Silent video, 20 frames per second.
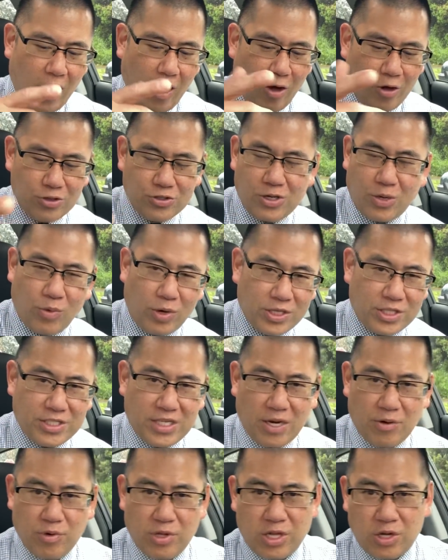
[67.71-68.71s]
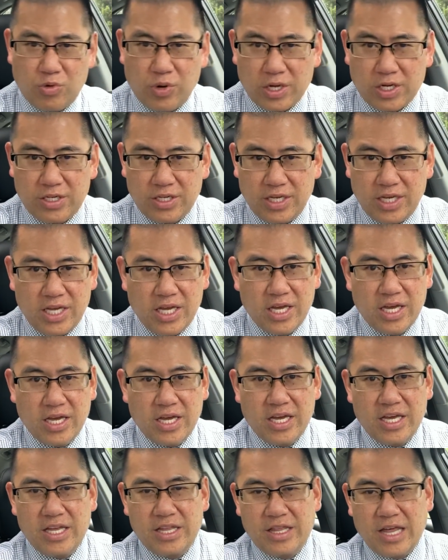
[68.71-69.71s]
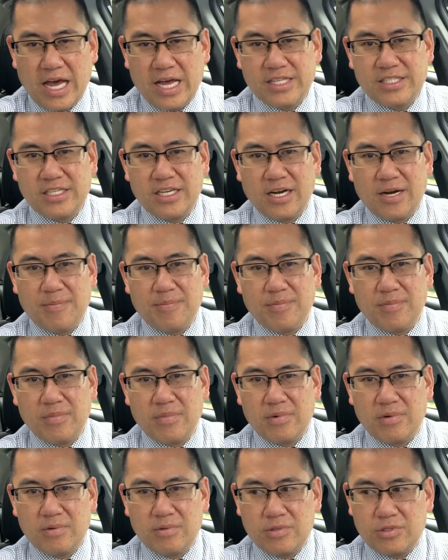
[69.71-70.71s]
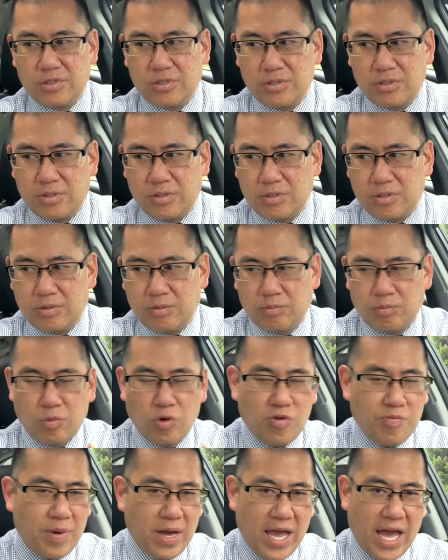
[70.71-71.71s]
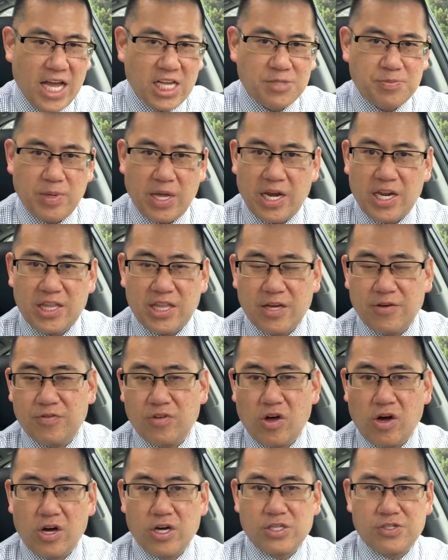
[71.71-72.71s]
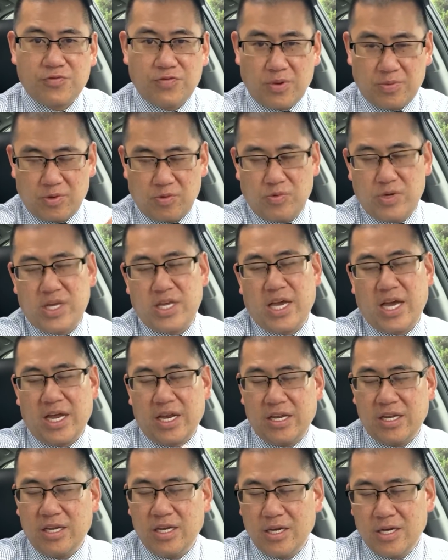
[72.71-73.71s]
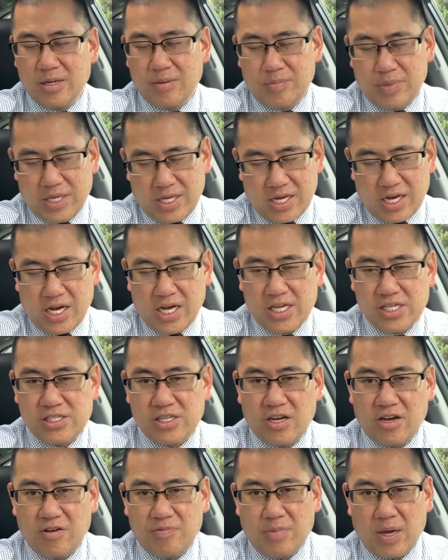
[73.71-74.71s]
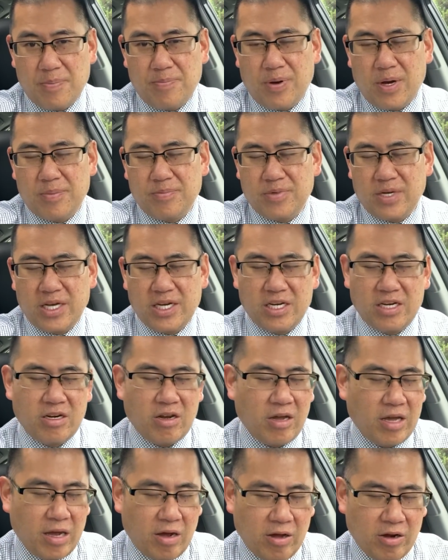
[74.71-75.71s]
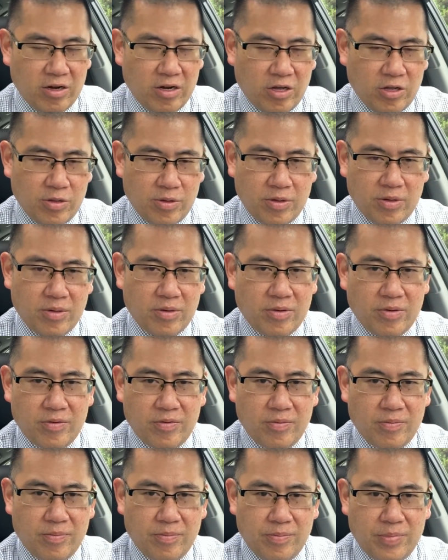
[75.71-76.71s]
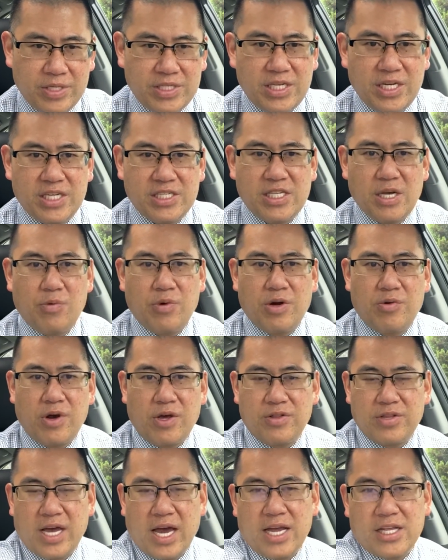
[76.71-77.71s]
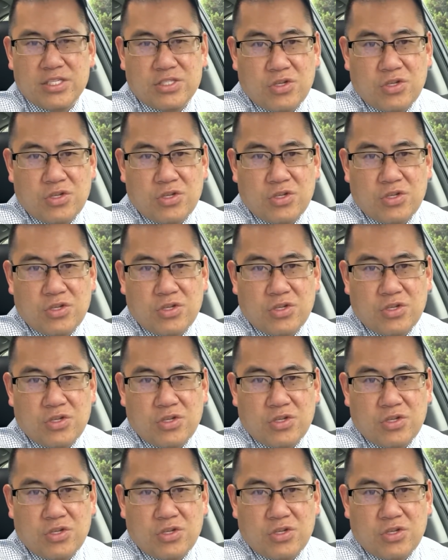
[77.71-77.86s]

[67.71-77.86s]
Also, I want to say really quickly that um, move my Ask Me Anything vlogs from the weekend because of my pub night and, and all the busyness that went around that.